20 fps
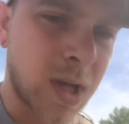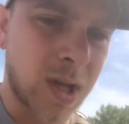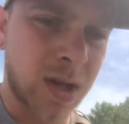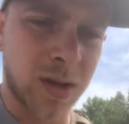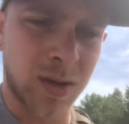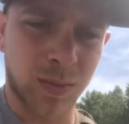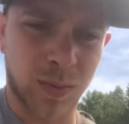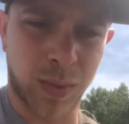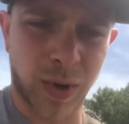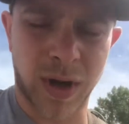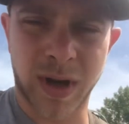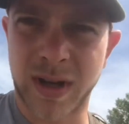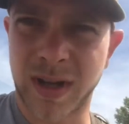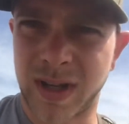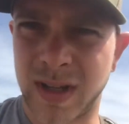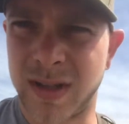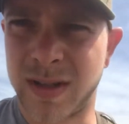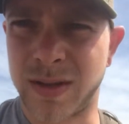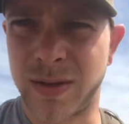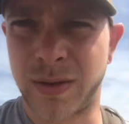So,
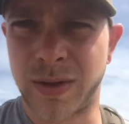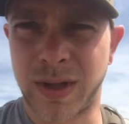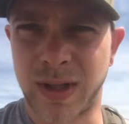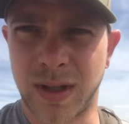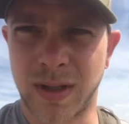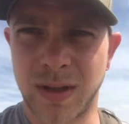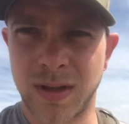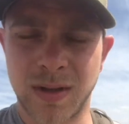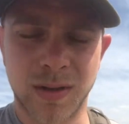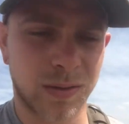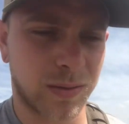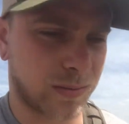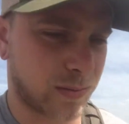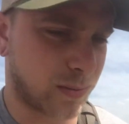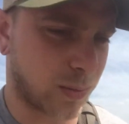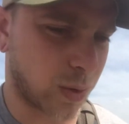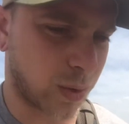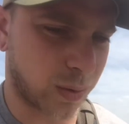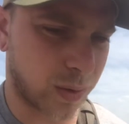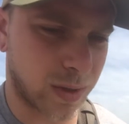broadhead tuning.
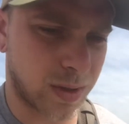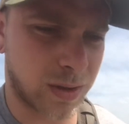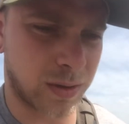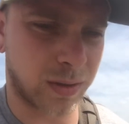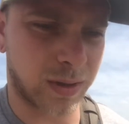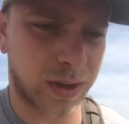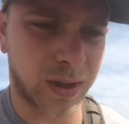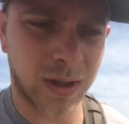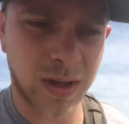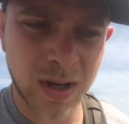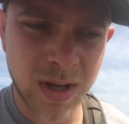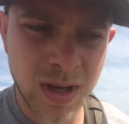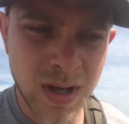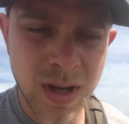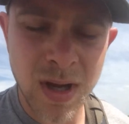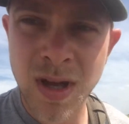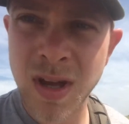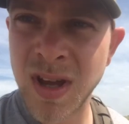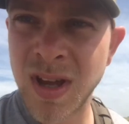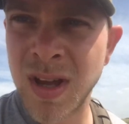What we're doing,
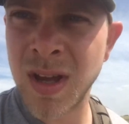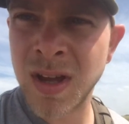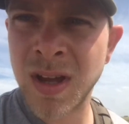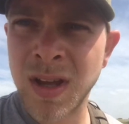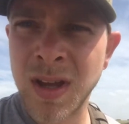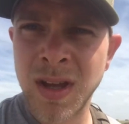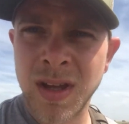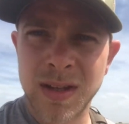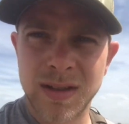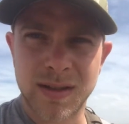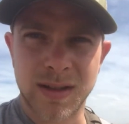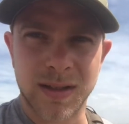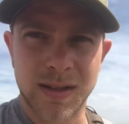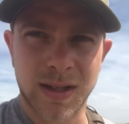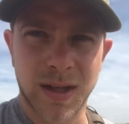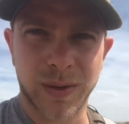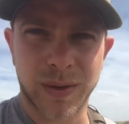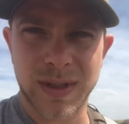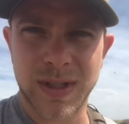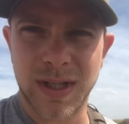
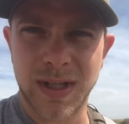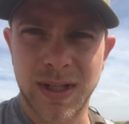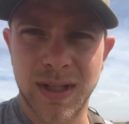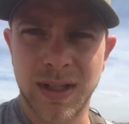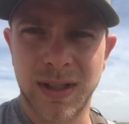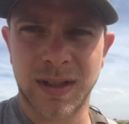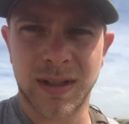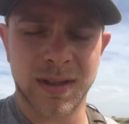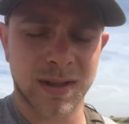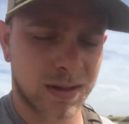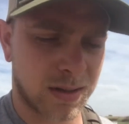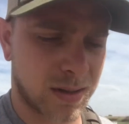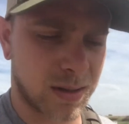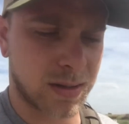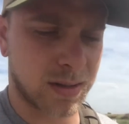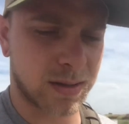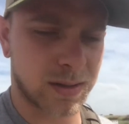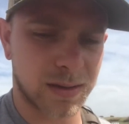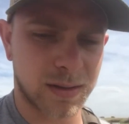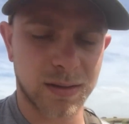since I was hitting
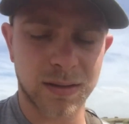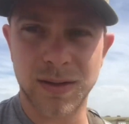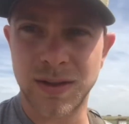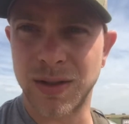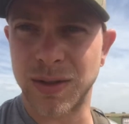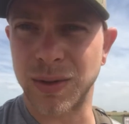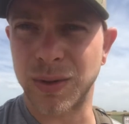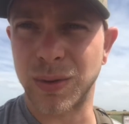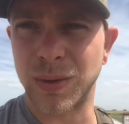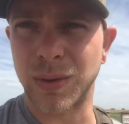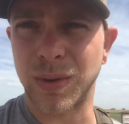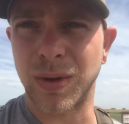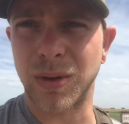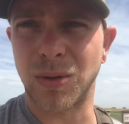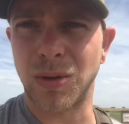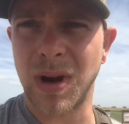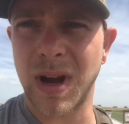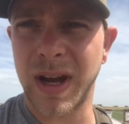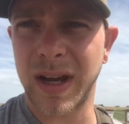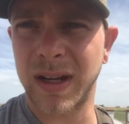to
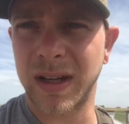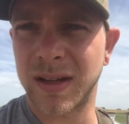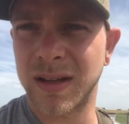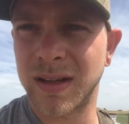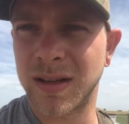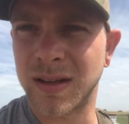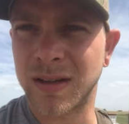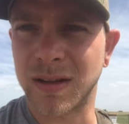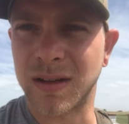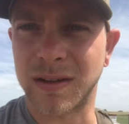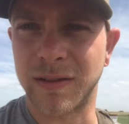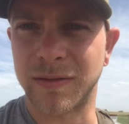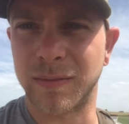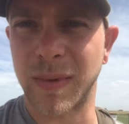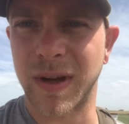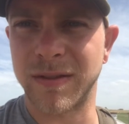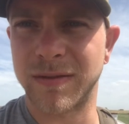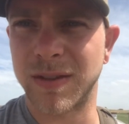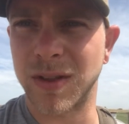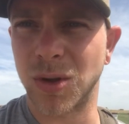the right of
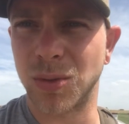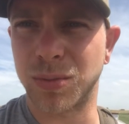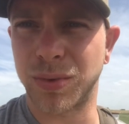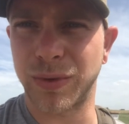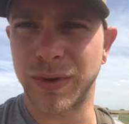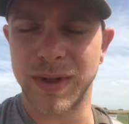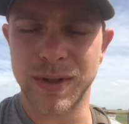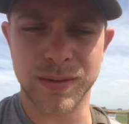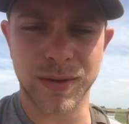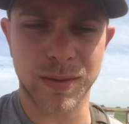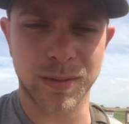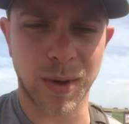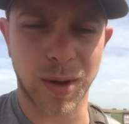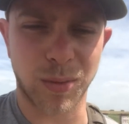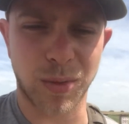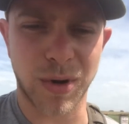my field points with my